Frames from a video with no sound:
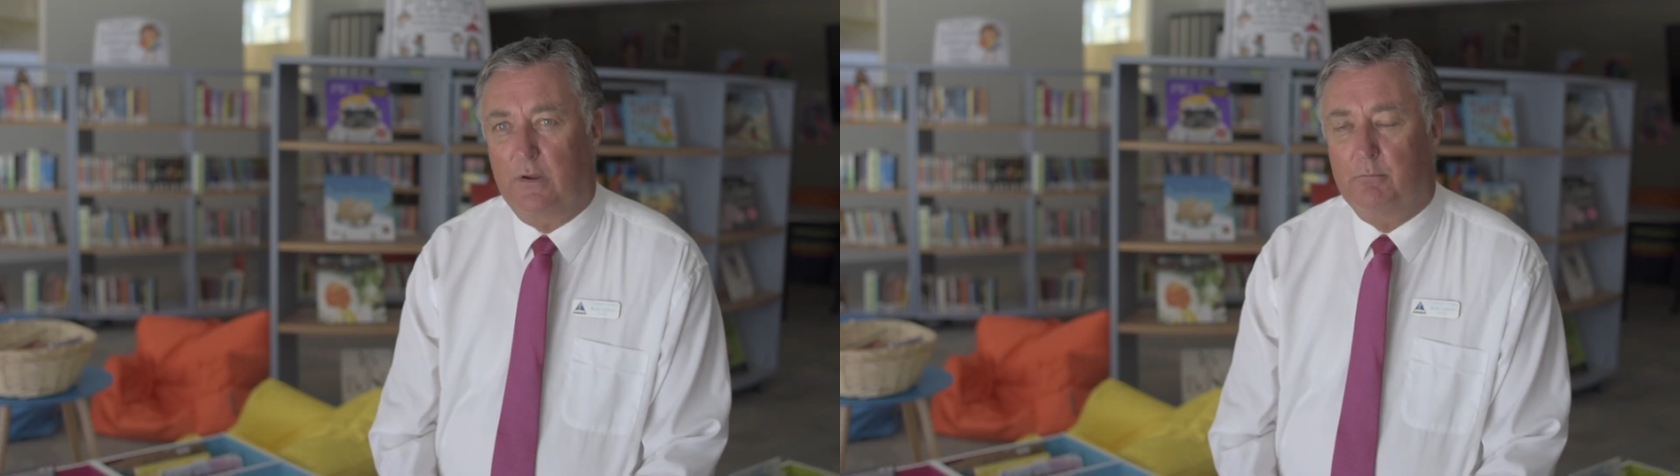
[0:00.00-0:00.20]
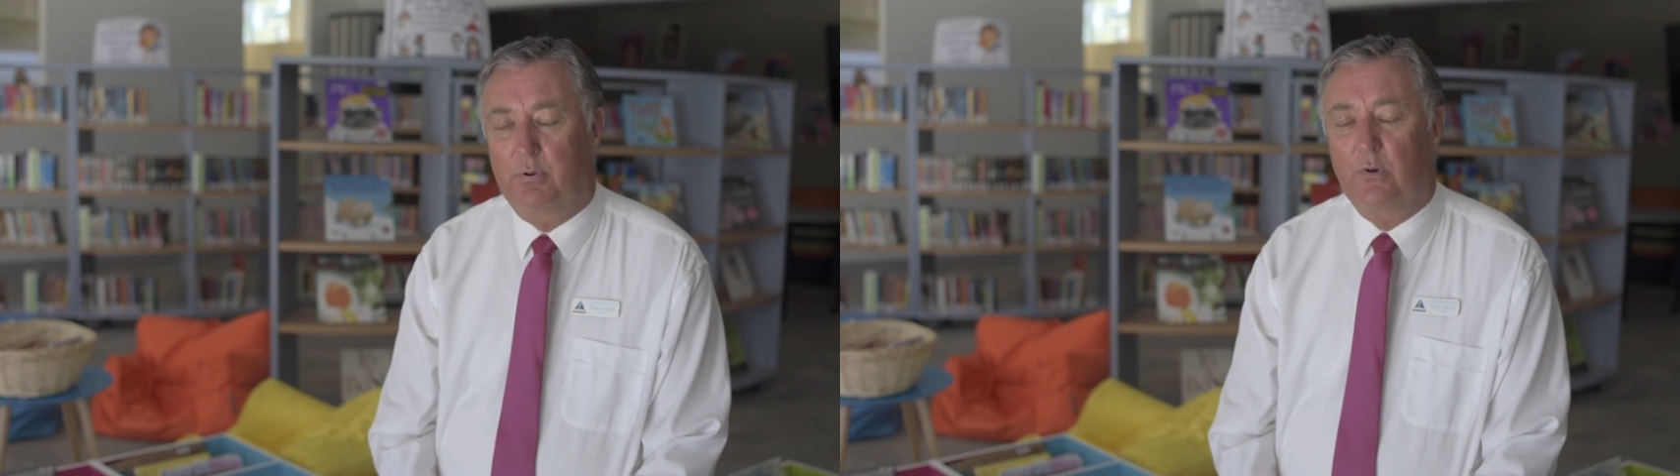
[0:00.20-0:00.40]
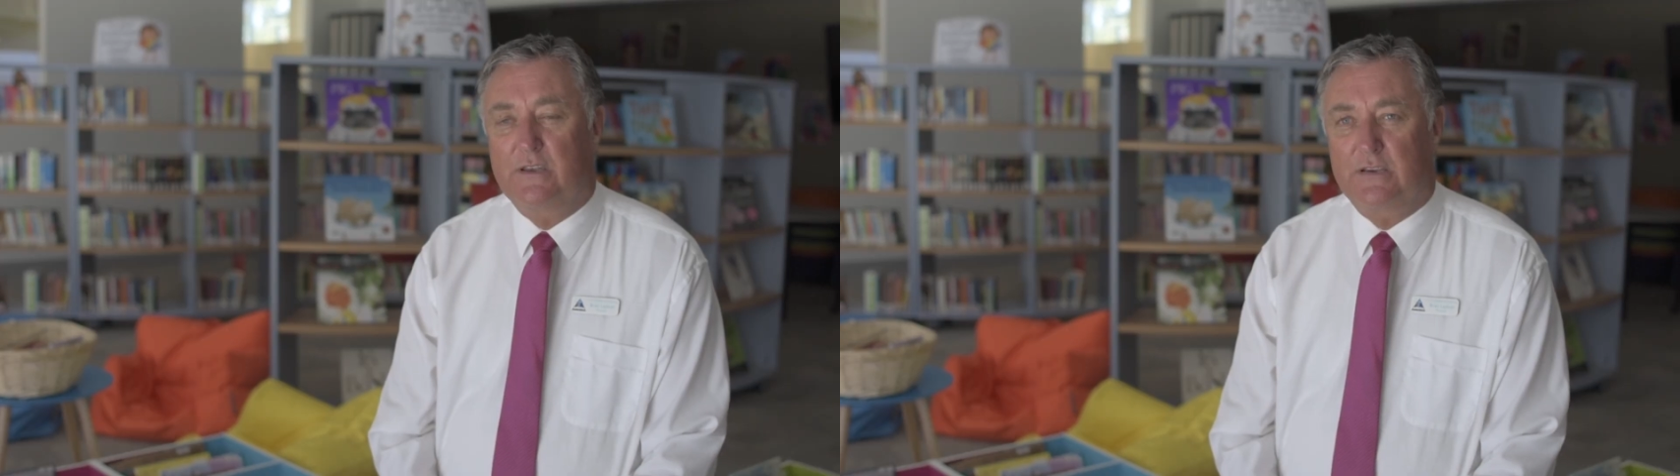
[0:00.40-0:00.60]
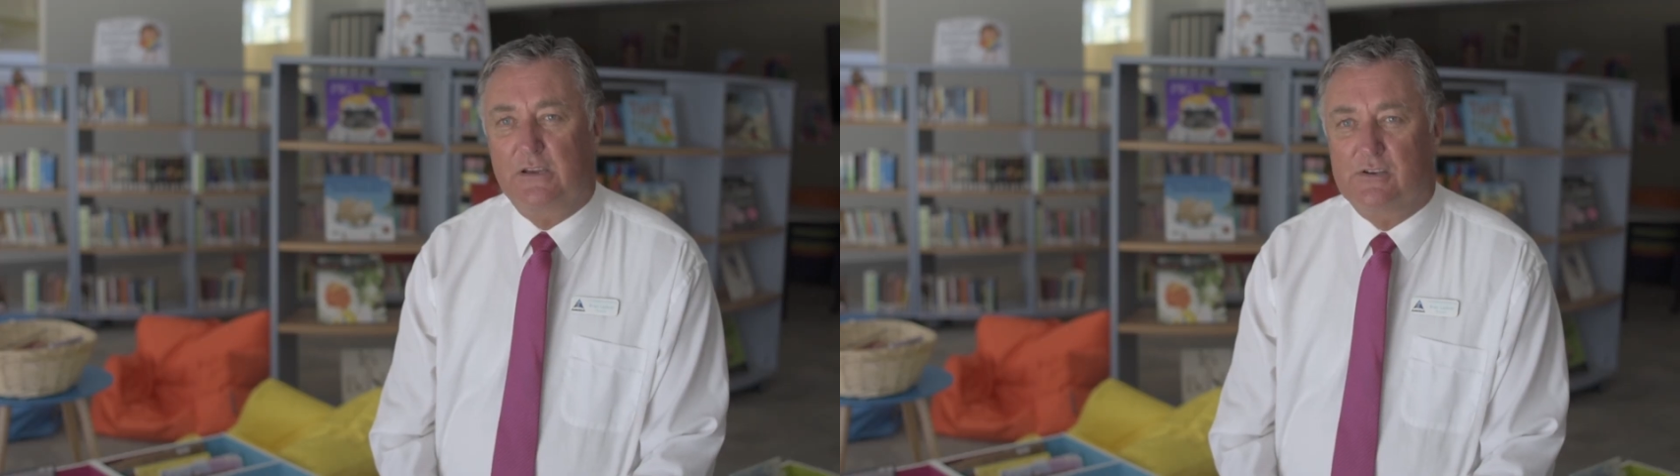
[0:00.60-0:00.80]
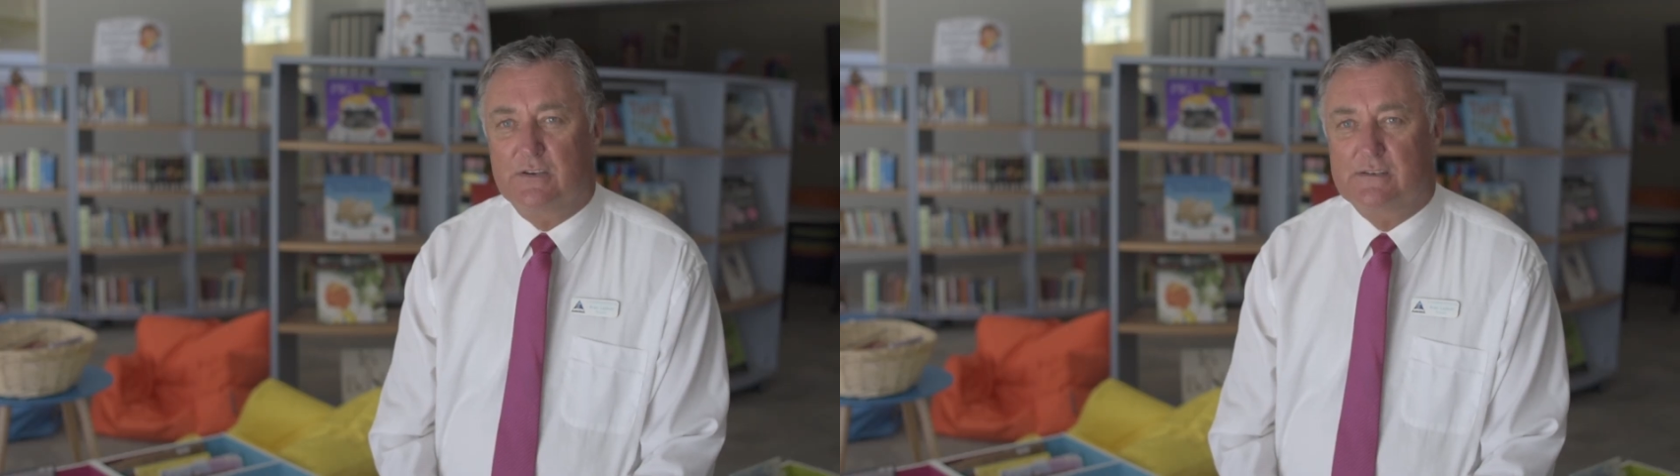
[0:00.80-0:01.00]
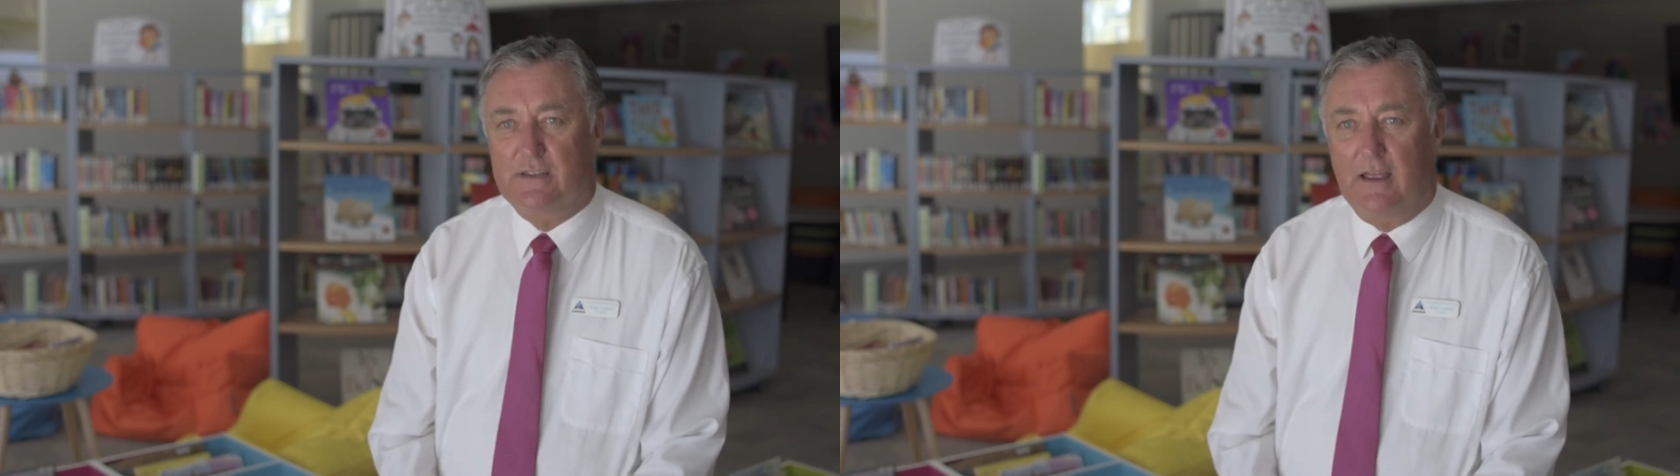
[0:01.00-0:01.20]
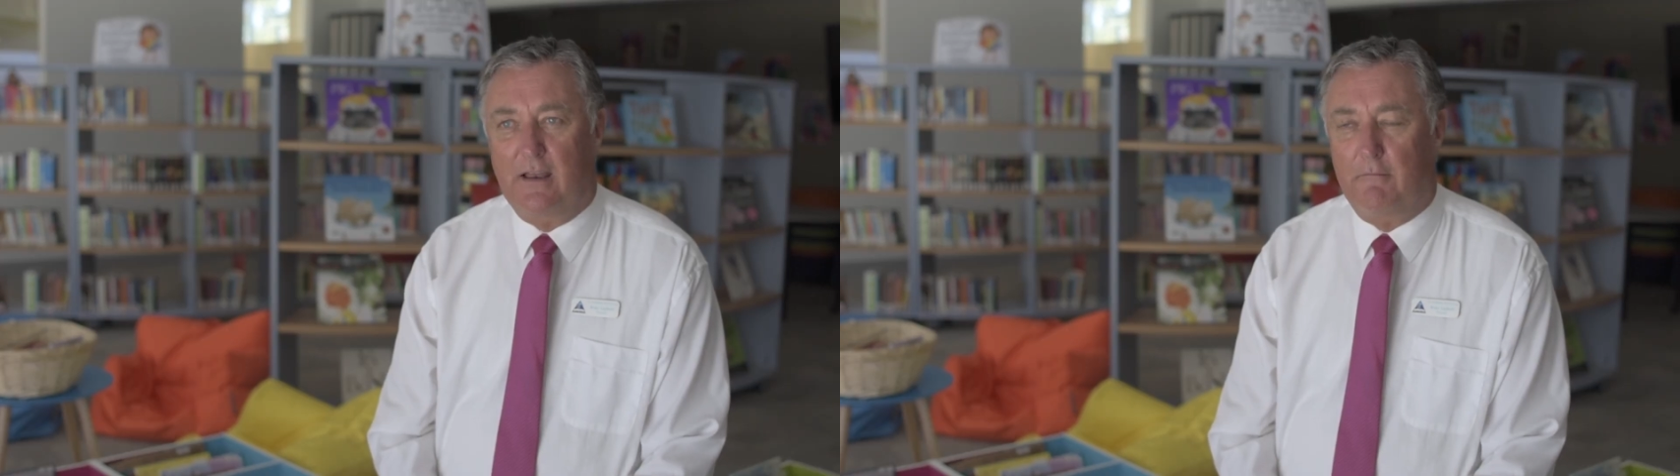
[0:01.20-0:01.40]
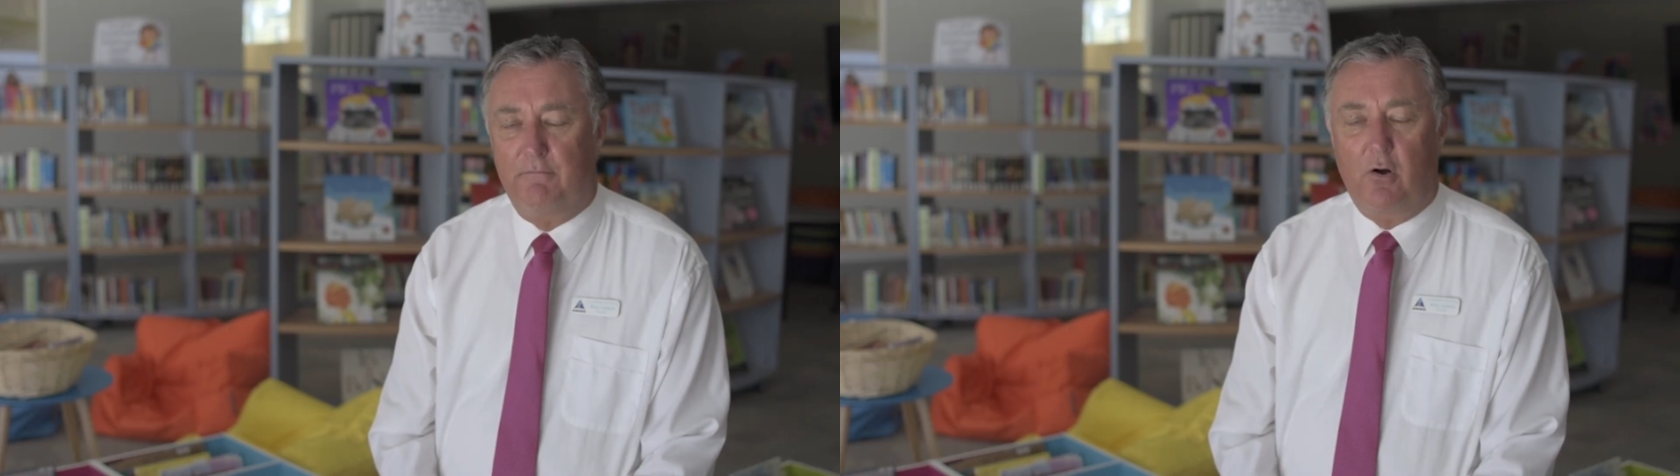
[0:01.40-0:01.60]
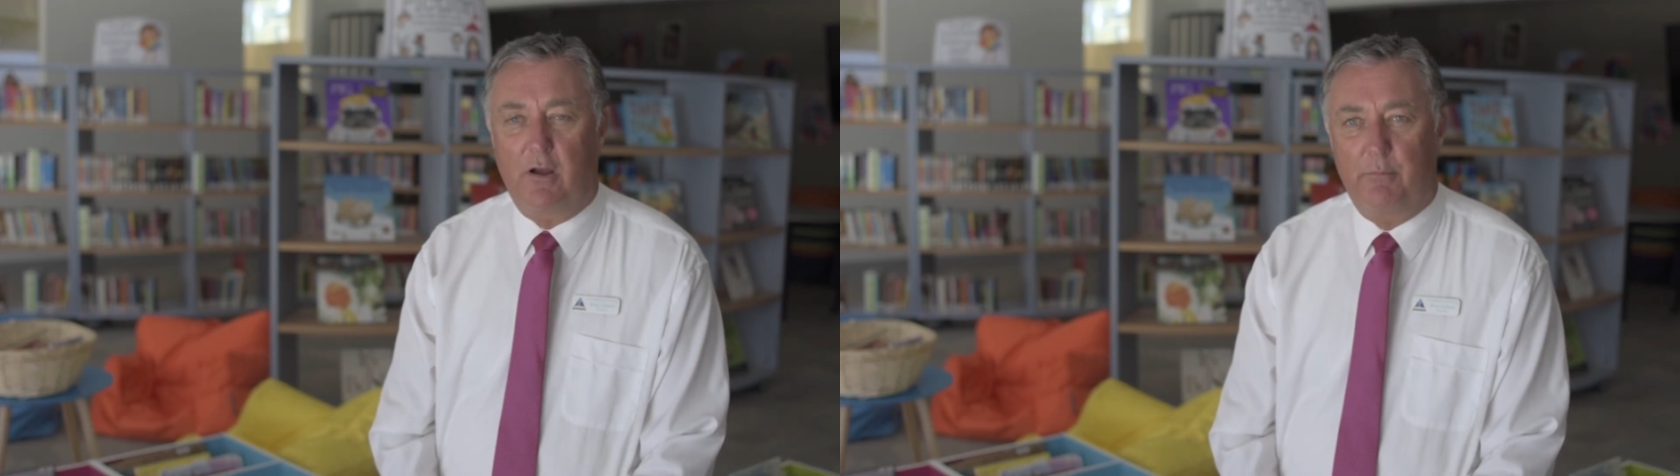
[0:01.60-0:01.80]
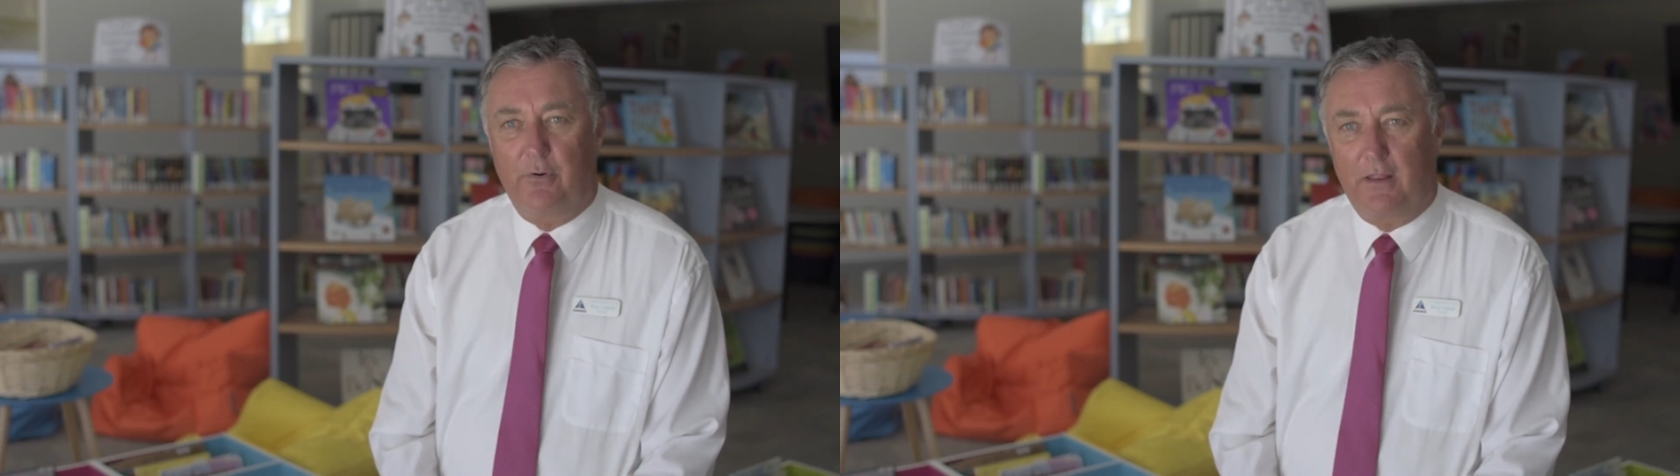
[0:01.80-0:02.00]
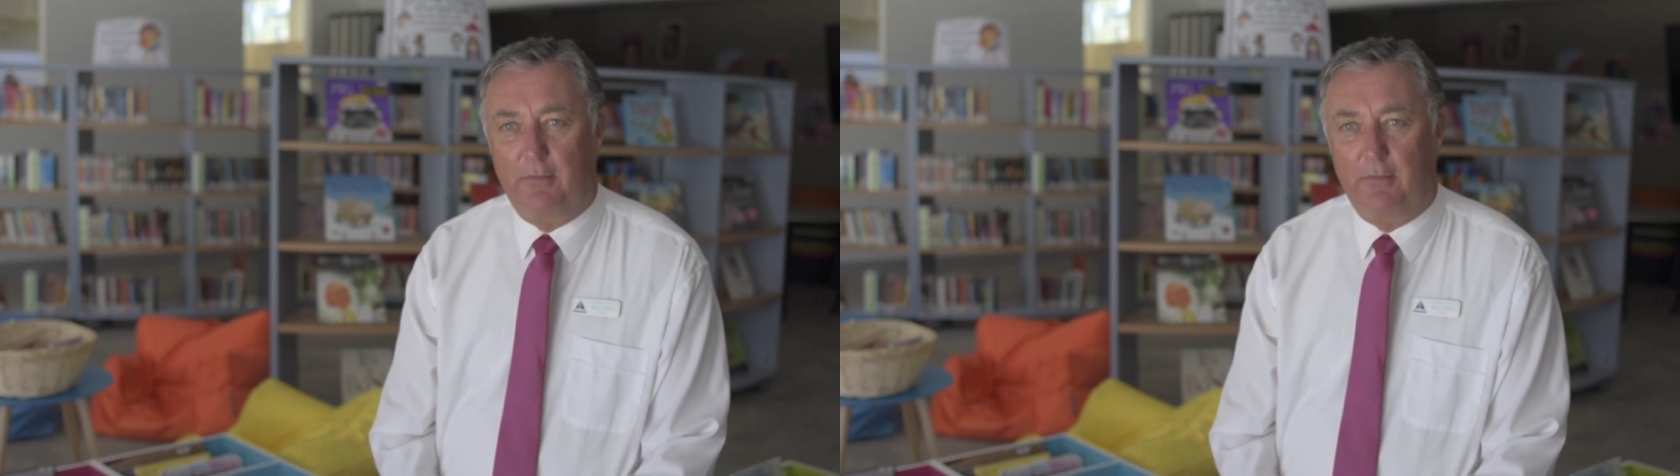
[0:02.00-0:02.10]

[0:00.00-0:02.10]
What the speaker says: we employed teachers that are vibrant,